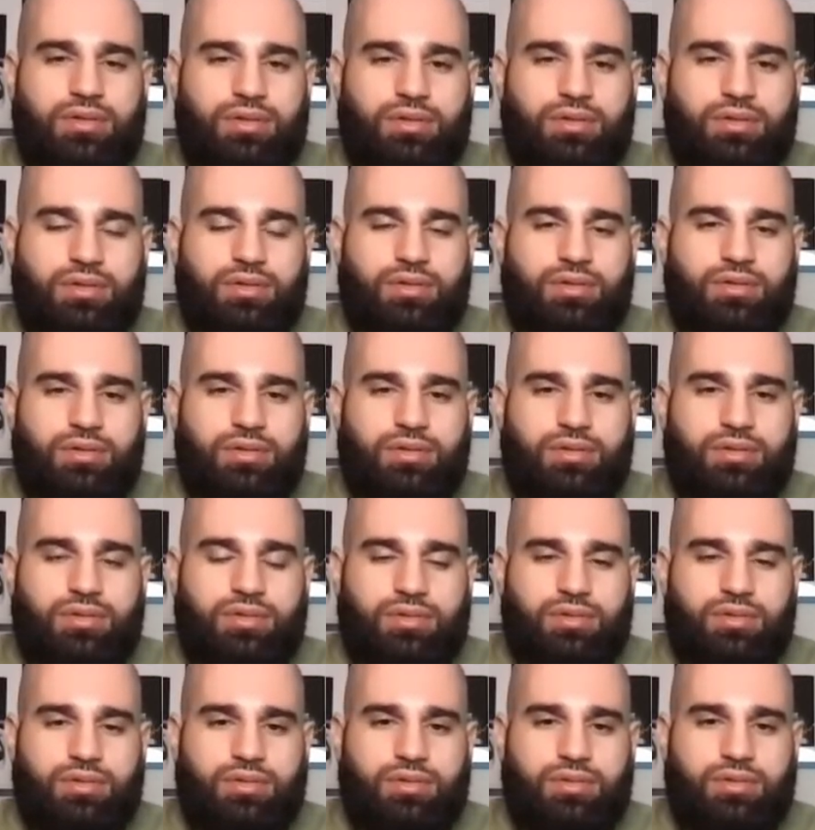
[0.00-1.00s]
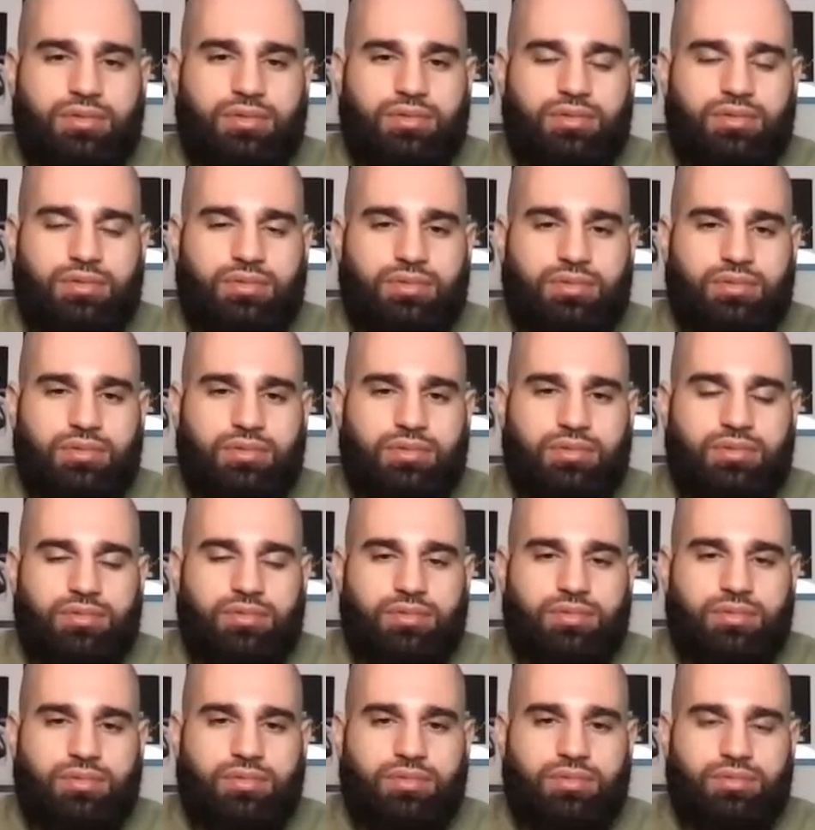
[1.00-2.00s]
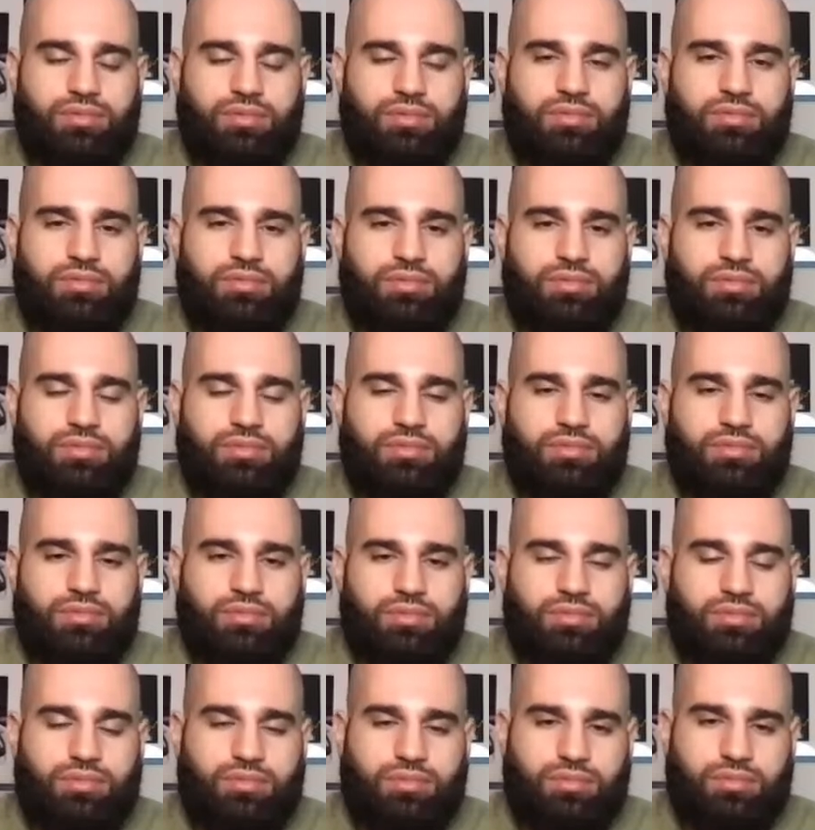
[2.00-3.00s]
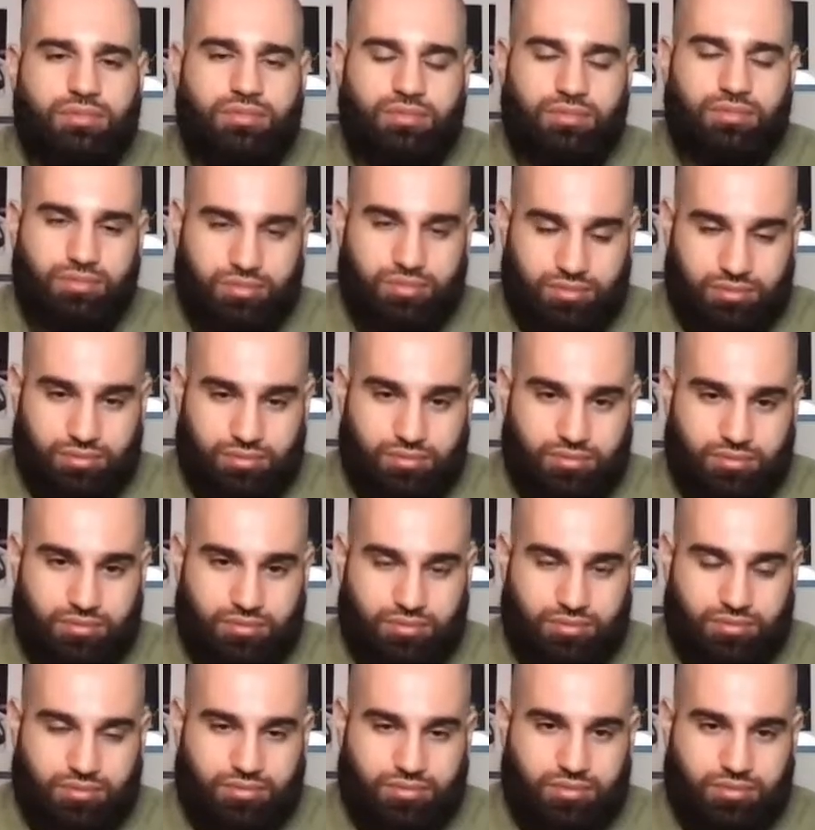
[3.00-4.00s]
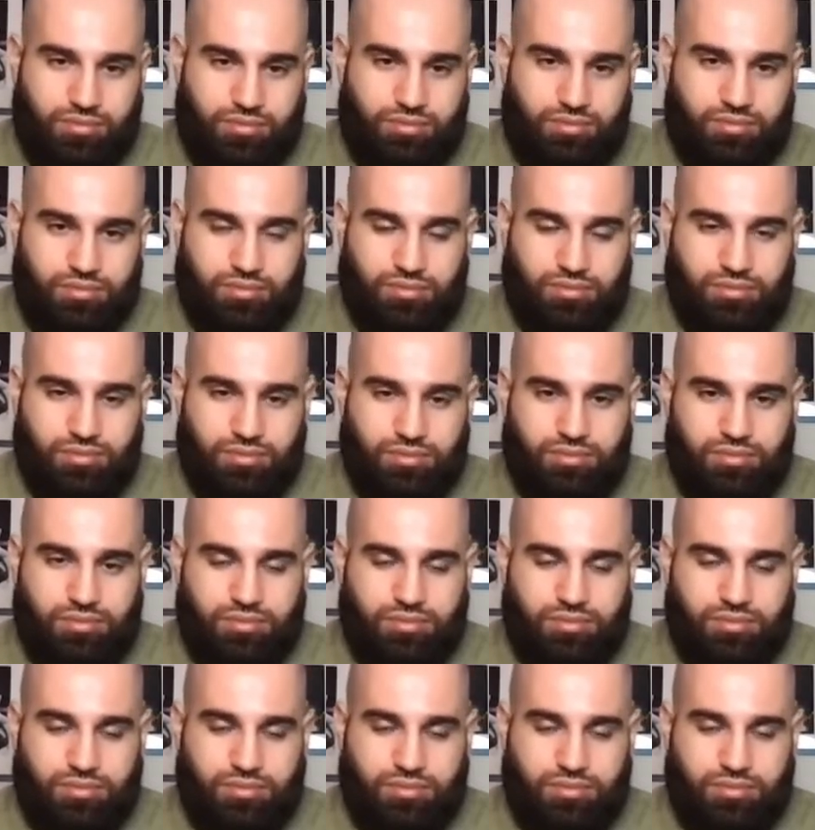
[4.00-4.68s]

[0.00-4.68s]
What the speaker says: (silent)